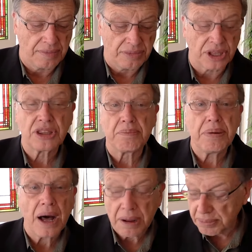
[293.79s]
Let the
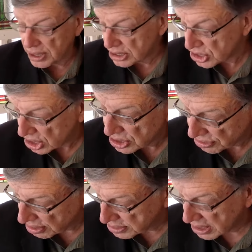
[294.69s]
public judge
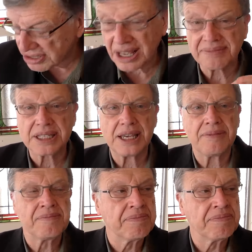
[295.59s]
for themselves. And see,